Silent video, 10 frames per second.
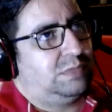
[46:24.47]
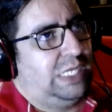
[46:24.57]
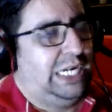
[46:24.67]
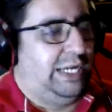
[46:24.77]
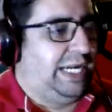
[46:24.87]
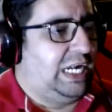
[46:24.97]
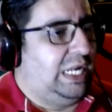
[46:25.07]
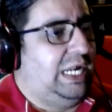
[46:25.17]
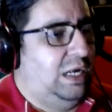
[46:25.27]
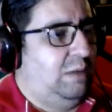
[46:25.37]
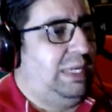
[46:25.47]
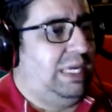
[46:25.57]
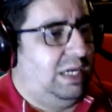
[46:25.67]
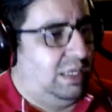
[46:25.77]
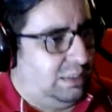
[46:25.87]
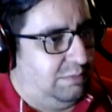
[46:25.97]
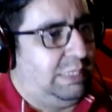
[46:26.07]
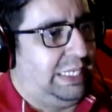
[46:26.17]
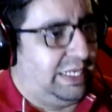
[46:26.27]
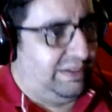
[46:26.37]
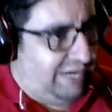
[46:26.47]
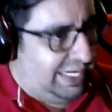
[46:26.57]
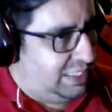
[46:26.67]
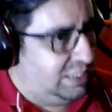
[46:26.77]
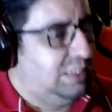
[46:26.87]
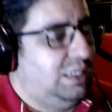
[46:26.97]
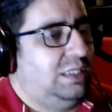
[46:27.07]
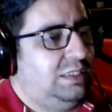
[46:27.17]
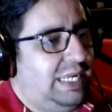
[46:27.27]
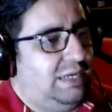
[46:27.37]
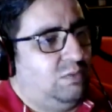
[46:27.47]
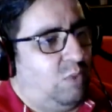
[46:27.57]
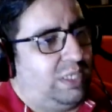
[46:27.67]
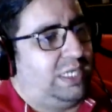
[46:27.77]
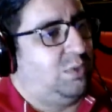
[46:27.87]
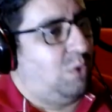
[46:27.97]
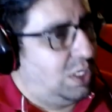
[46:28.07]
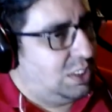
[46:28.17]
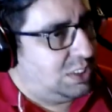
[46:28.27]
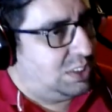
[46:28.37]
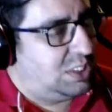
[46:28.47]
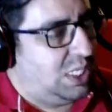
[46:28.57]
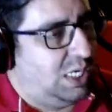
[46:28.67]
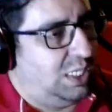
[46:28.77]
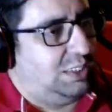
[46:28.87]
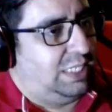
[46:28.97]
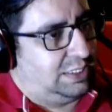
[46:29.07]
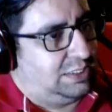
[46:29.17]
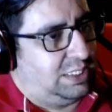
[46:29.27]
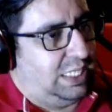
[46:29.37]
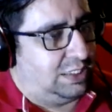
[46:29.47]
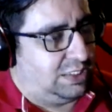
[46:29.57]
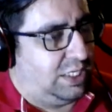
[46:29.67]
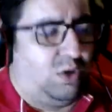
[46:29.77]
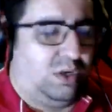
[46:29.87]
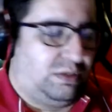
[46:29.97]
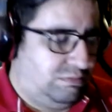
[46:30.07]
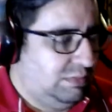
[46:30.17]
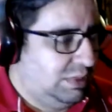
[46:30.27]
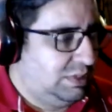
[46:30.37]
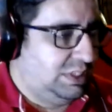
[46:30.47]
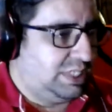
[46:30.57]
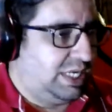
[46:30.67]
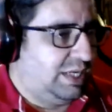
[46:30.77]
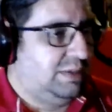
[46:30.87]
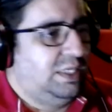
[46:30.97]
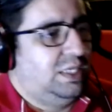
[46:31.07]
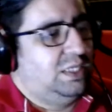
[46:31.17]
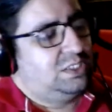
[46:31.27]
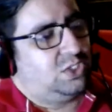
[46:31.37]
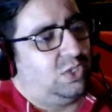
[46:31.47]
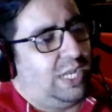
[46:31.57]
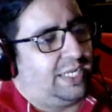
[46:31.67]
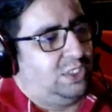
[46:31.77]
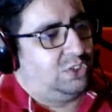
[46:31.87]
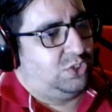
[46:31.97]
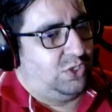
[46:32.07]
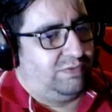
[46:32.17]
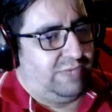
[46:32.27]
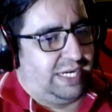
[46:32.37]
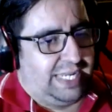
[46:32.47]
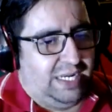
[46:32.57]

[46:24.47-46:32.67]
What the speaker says: it will be a better event than what it was last year or this year. So I can assure you that.